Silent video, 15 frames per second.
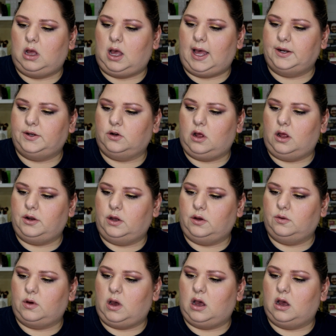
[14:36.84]
I do not
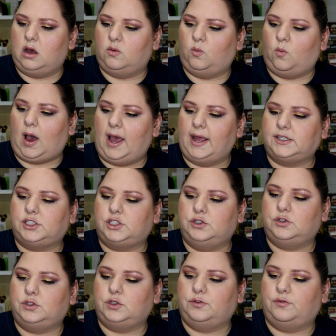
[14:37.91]
know,
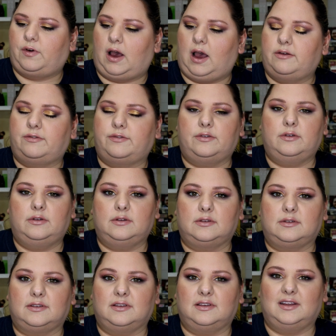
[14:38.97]
Y225?
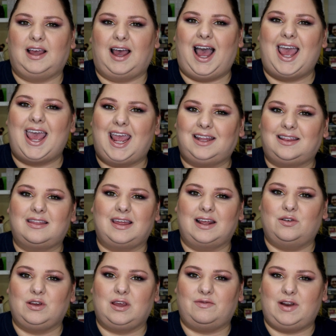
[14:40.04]
I hate that they
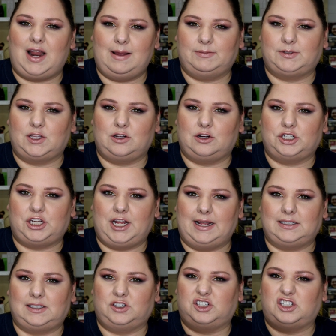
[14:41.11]
don't give names to their
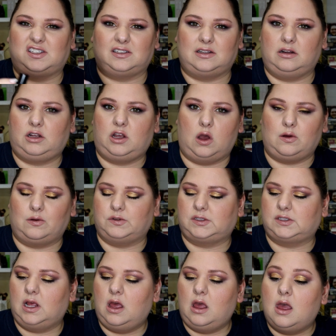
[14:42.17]
shades, they're just
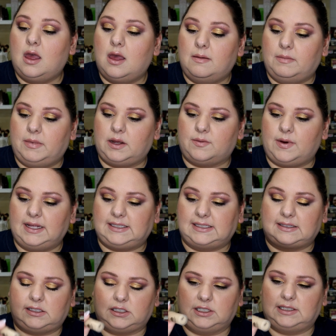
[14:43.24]
codes. But anyways,
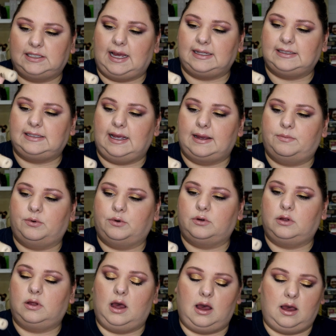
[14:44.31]
that's a good size
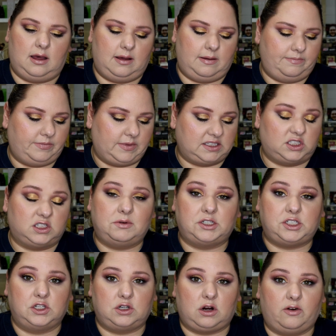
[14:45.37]
sample. It's a little
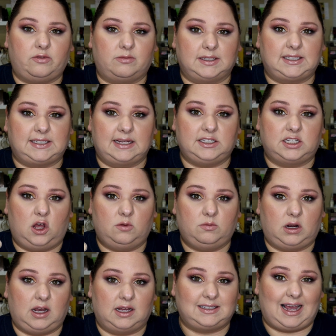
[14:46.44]
bit too dark for my skin tone
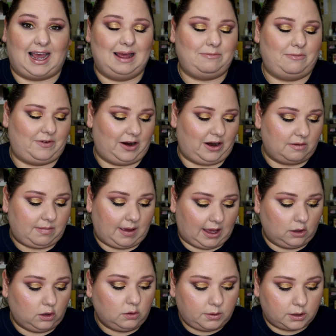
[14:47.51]
because I'm a very
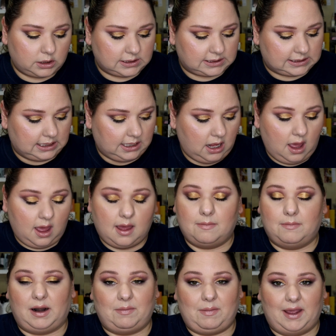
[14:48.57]
pale person,
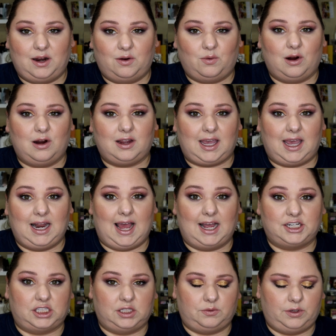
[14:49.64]
but I made it work and
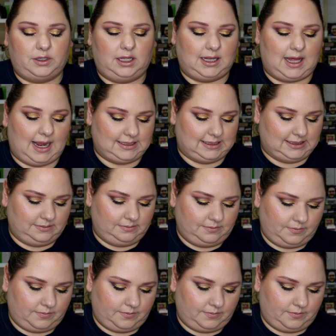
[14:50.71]
actually really liked it.